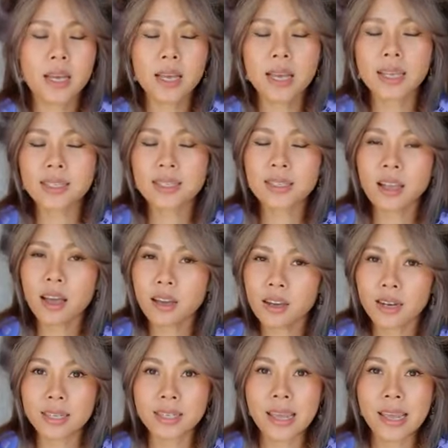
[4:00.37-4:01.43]
it's not
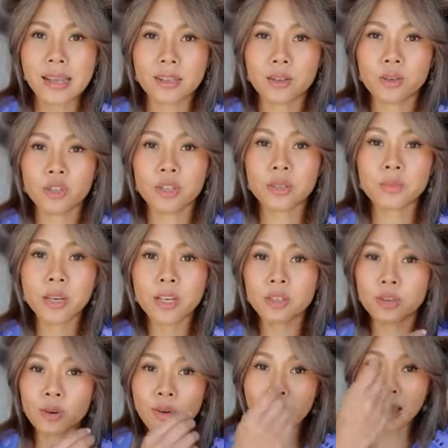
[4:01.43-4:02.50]
gonna take. So just make
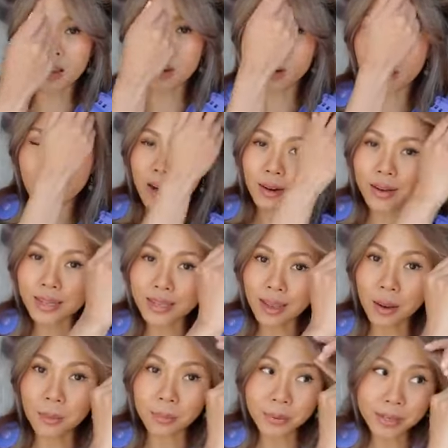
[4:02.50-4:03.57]
sure that your hair is
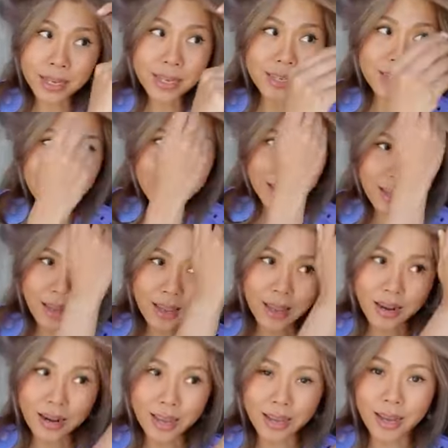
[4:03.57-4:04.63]
completely
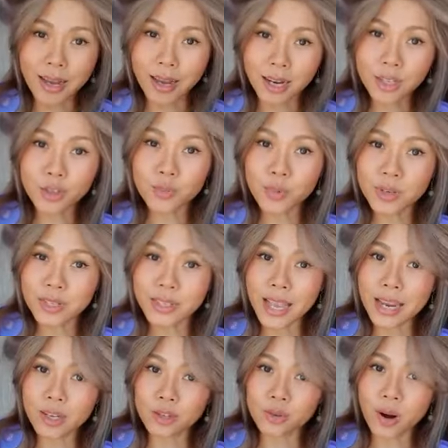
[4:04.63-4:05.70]
like
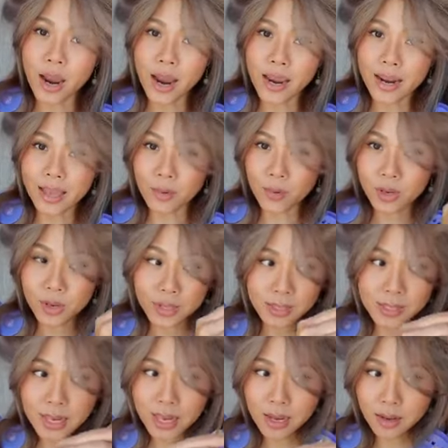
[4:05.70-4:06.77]
100% dry, like what you're
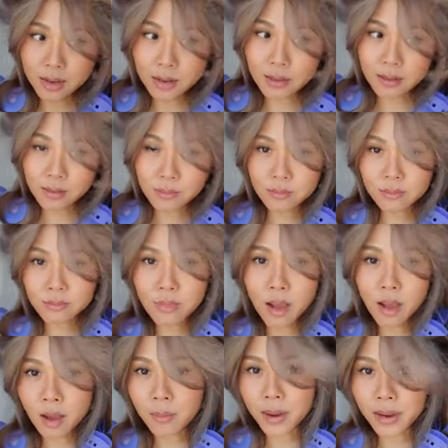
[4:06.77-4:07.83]
seeing
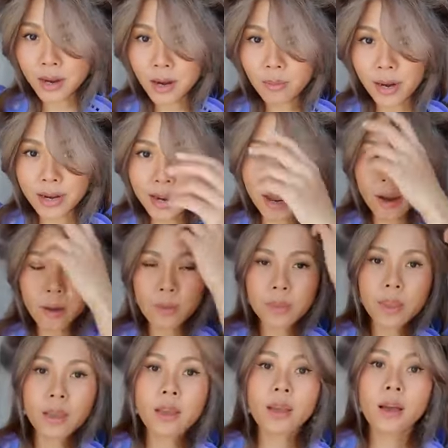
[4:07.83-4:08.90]
on my hair right now.
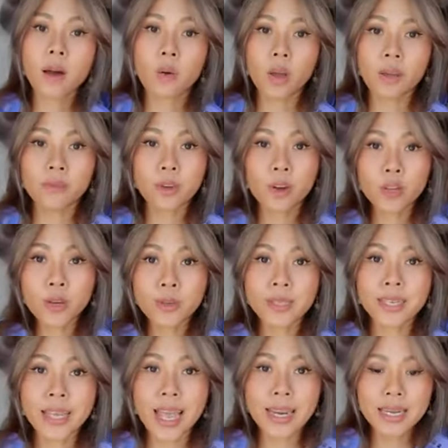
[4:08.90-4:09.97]
If you're
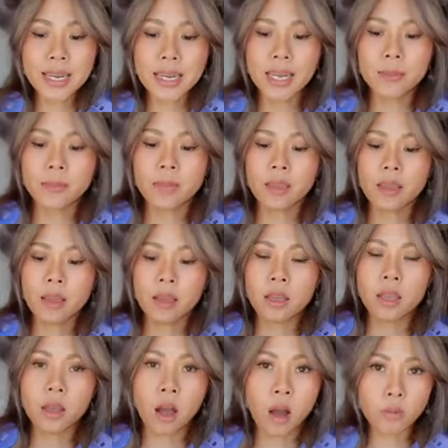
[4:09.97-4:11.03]
using any
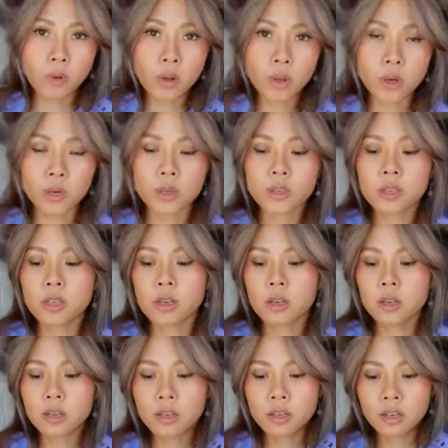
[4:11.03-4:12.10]
hot rollers,
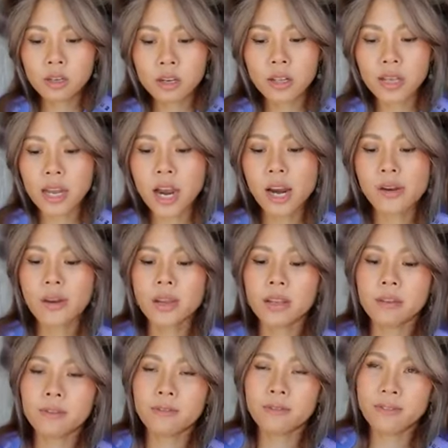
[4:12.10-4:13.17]
curling
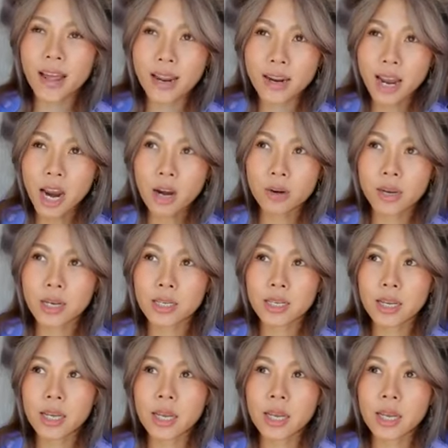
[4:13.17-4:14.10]
iron, flat iron,